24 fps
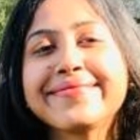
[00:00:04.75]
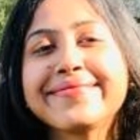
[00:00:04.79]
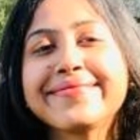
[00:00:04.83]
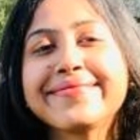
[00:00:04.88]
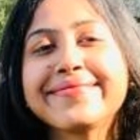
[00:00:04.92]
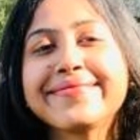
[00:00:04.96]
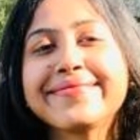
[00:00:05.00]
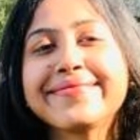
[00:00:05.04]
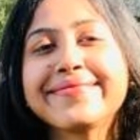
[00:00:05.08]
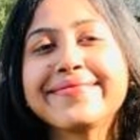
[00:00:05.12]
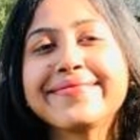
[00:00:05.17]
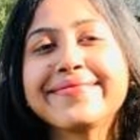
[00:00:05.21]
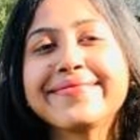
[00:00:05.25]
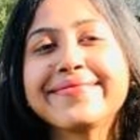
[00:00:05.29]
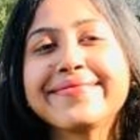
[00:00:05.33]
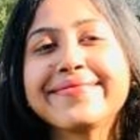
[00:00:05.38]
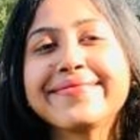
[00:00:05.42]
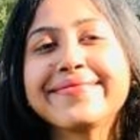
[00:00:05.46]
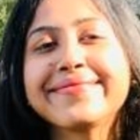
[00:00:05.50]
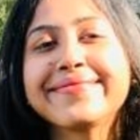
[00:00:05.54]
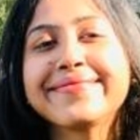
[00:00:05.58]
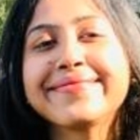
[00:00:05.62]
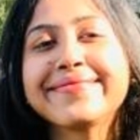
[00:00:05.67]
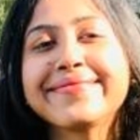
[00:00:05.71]
Hi
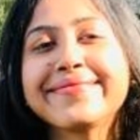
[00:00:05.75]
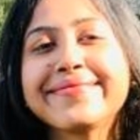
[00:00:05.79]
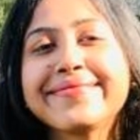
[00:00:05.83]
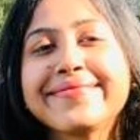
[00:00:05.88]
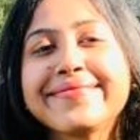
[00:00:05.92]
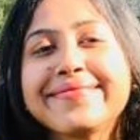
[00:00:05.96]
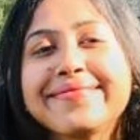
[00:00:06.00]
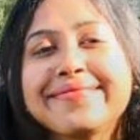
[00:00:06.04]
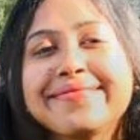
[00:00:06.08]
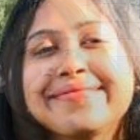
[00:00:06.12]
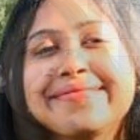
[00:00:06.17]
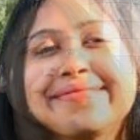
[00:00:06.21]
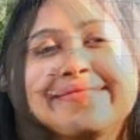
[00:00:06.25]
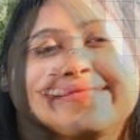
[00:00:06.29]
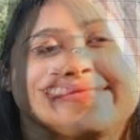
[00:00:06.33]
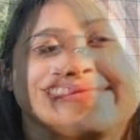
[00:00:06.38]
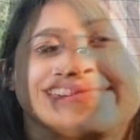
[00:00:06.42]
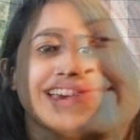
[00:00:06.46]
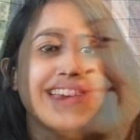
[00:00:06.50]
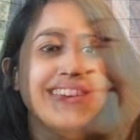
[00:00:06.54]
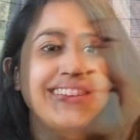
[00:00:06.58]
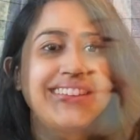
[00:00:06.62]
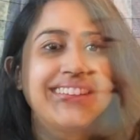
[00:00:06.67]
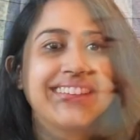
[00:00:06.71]
everyone, welcome to my
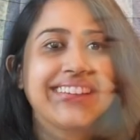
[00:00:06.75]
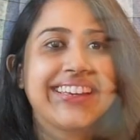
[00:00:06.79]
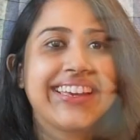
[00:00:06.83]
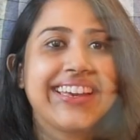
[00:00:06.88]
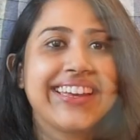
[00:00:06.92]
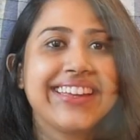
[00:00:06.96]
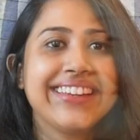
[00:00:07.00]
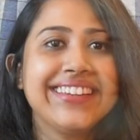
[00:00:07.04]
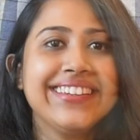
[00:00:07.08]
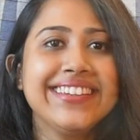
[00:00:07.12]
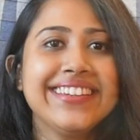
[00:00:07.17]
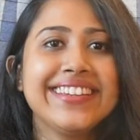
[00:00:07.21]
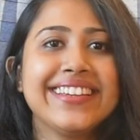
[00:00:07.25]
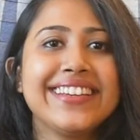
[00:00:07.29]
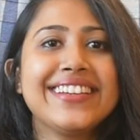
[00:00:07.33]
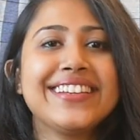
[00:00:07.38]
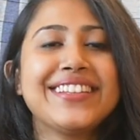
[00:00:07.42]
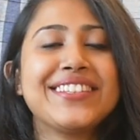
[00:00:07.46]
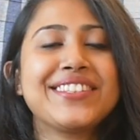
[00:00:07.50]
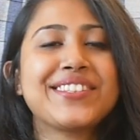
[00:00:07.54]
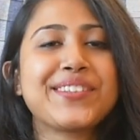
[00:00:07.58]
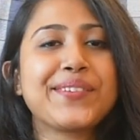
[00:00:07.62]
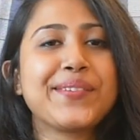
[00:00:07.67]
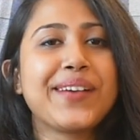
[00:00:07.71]
channel again.
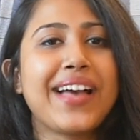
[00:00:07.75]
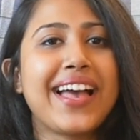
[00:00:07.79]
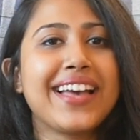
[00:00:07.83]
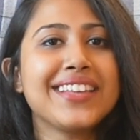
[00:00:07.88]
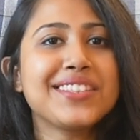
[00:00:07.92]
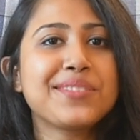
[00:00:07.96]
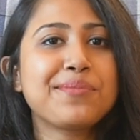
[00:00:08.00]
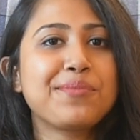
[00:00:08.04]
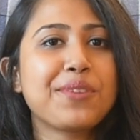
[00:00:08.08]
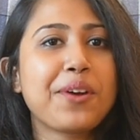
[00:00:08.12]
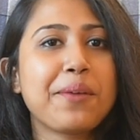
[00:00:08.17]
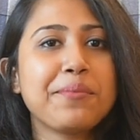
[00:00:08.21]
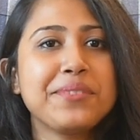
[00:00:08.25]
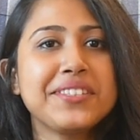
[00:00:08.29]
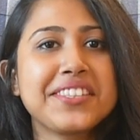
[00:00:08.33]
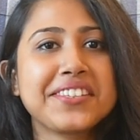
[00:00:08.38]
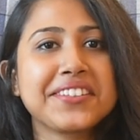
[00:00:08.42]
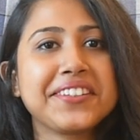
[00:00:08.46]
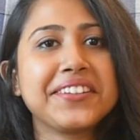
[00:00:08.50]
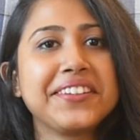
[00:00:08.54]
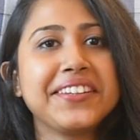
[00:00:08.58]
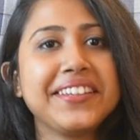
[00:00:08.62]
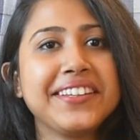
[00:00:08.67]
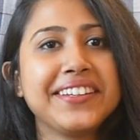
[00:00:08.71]
So as promised
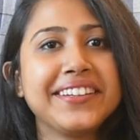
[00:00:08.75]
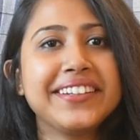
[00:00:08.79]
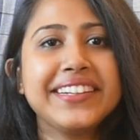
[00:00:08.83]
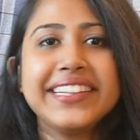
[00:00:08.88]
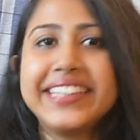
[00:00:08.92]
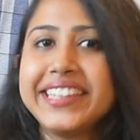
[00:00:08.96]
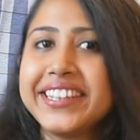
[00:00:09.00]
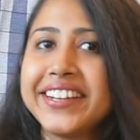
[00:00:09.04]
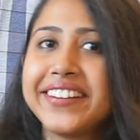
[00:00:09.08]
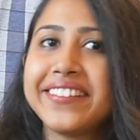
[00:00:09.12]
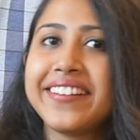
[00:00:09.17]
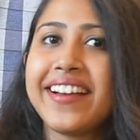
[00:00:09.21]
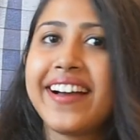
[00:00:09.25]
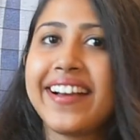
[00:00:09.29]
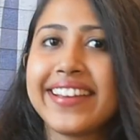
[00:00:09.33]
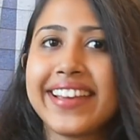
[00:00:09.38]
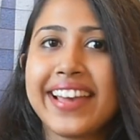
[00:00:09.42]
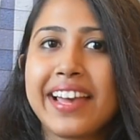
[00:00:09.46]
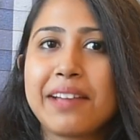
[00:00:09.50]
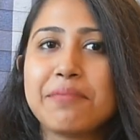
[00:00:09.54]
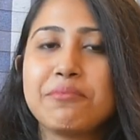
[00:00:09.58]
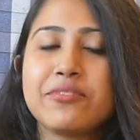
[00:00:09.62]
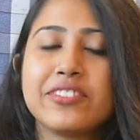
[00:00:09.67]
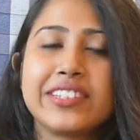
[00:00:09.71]
earlier, here I
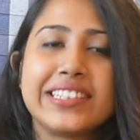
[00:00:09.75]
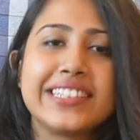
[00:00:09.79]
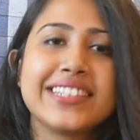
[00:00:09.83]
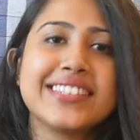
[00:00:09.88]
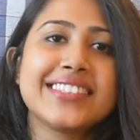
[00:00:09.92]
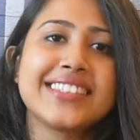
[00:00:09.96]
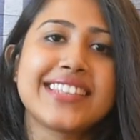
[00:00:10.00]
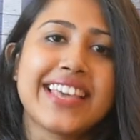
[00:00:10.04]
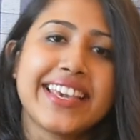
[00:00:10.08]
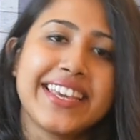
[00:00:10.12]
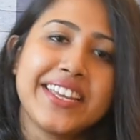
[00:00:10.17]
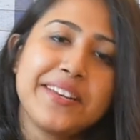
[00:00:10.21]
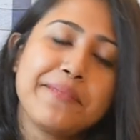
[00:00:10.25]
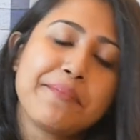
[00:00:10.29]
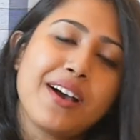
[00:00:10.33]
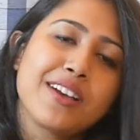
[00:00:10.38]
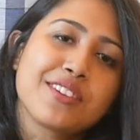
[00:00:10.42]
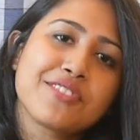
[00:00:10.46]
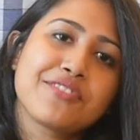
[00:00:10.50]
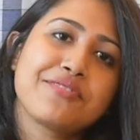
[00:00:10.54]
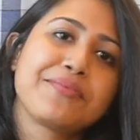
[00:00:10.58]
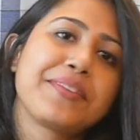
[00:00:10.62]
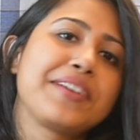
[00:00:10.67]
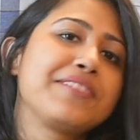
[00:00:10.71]
am with the second part
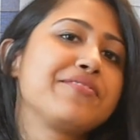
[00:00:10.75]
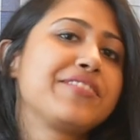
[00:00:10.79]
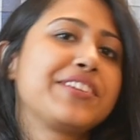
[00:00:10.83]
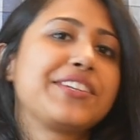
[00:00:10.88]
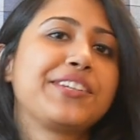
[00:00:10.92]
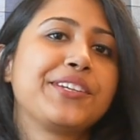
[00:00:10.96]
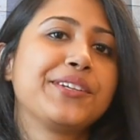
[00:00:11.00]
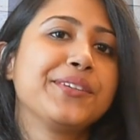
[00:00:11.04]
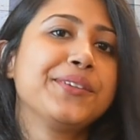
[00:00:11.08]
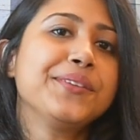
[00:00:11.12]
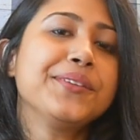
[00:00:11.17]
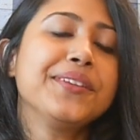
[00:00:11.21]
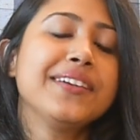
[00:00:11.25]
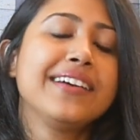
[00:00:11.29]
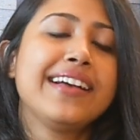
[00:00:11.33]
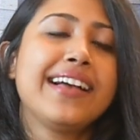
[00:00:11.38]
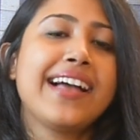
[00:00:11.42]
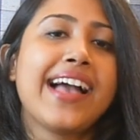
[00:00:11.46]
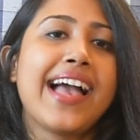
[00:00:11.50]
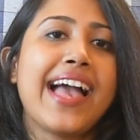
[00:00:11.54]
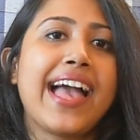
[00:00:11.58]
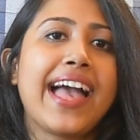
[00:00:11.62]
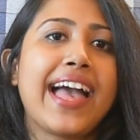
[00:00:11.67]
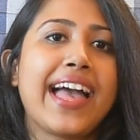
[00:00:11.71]
of my video,
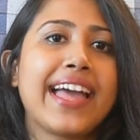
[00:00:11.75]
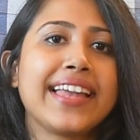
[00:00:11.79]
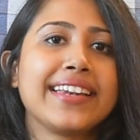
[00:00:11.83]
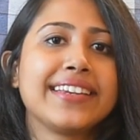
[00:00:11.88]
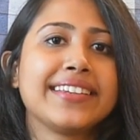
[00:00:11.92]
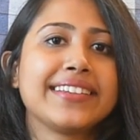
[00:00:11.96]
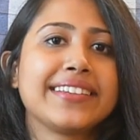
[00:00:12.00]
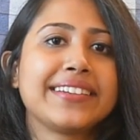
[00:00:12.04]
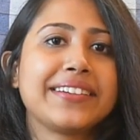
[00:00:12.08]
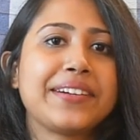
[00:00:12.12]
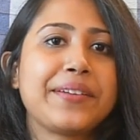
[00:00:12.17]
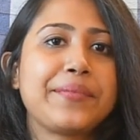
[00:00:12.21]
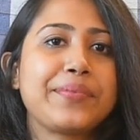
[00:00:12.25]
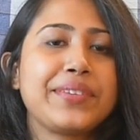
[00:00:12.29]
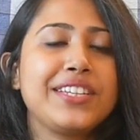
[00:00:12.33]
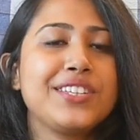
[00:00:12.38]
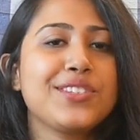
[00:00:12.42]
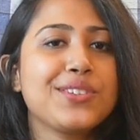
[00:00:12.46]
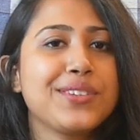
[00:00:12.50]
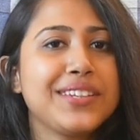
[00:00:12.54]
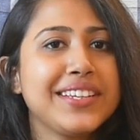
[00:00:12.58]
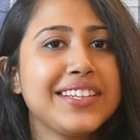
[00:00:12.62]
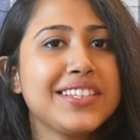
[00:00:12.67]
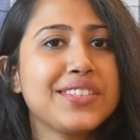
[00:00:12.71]
and in
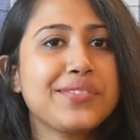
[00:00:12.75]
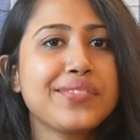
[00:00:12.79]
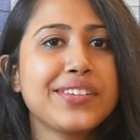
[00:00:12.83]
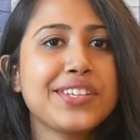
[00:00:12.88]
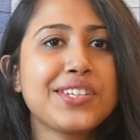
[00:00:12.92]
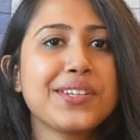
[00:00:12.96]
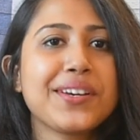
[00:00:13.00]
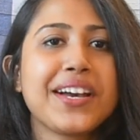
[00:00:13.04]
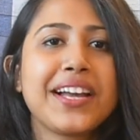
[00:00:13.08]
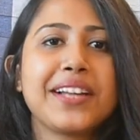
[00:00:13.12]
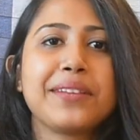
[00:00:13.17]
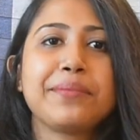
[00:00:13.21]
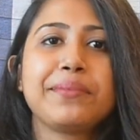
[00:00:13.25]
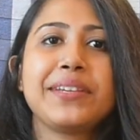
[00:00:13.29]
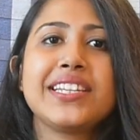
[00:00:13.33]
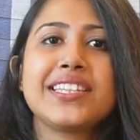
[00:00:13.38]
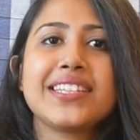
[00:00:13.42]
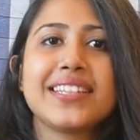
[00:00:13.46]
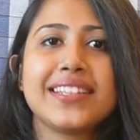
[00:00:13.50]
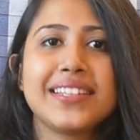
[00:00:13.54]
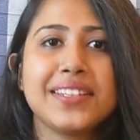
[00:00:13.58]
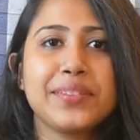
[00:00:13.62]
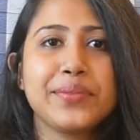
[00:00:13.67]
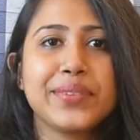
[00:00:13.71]
today's video I'll be
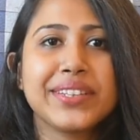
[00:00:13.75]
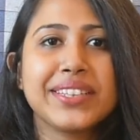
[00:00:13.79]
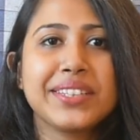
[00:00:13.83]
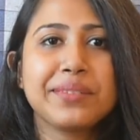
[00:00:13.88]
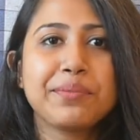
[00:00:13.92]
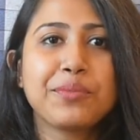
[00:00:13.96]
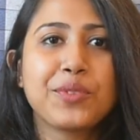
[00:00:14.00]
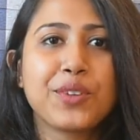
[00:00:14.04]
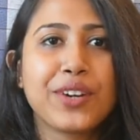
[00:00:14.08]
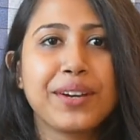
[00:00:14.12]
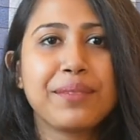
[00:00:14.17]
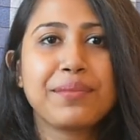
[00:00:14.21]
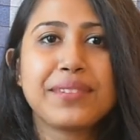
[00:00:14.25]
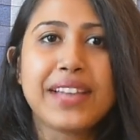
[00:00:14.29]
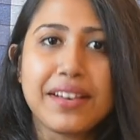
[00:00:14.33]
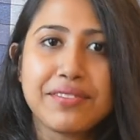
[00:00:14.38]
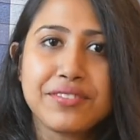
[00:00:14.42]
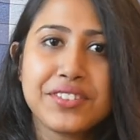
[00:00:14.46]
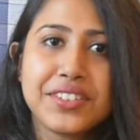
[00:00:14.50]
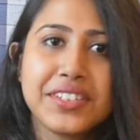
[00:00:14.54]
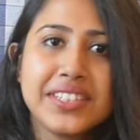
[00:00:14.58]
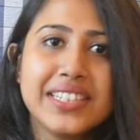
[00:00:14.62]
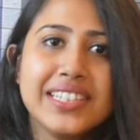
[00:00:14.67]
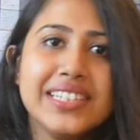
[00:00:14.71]
dealing with the poem
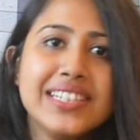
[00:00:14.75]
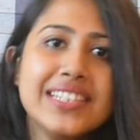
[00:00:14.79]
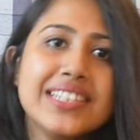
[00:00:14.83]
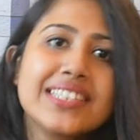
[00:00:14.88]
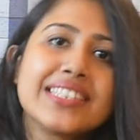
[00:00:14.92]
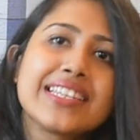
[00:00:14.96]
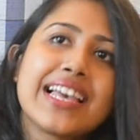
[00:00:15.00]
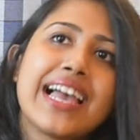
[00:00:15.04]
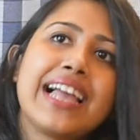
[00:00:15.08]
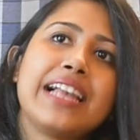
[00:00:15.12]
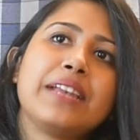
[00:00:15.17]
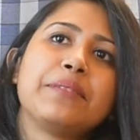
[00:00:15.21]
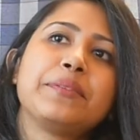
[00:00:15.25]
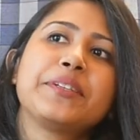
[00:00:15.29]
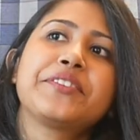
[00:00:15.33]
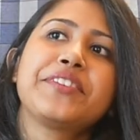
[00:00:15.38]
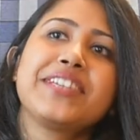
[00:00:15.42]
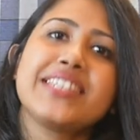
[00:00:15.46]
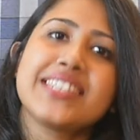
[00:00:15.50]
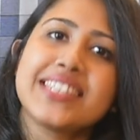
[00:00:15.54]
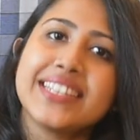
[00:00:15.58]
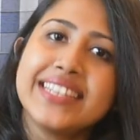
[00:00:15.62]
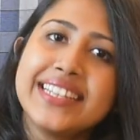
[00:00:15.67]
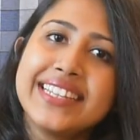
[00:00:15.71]
Daffodils. I'll be
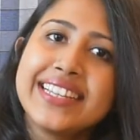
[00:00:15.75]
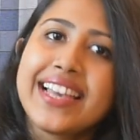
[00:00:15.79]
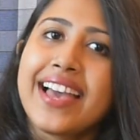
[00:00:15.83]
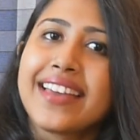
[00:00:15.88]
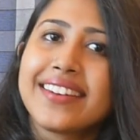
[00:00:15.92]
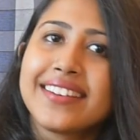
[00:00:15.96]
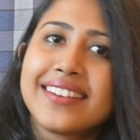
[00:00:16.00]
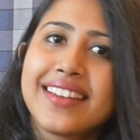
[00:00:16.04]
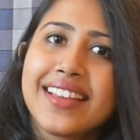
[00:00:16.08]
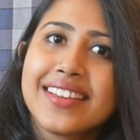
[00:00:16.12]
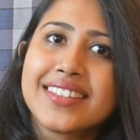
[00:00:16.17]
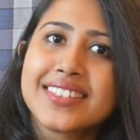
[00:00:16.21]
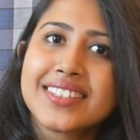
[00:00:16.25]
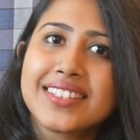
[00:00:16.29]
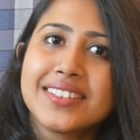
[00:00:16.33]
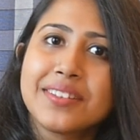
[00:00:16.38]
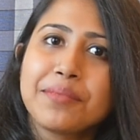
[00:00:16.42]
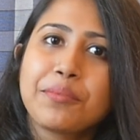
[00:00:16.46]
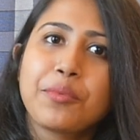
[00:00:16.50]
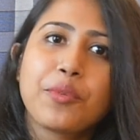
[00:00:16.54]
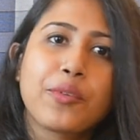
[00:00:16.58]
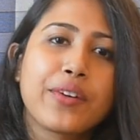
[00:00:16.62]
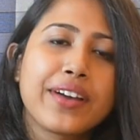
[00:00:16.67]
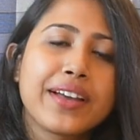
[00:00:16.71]
critically analyzing the
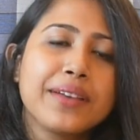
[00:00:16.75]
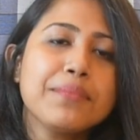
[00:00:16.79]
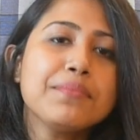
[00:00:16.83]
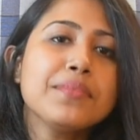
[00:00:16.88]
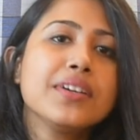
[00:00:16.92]
poem,